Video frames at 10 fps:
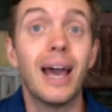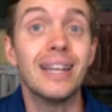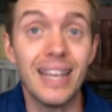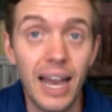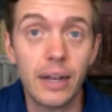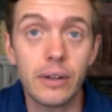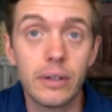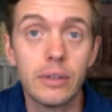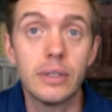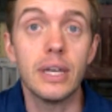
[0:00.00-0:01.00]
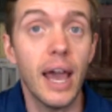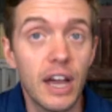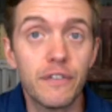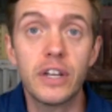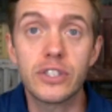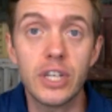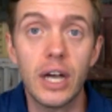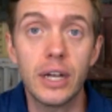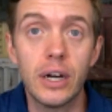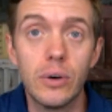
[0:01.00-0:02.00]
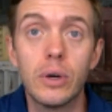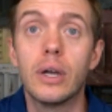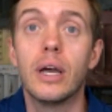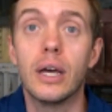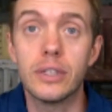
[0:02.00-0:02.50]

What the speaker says: And yet the AFL-CIO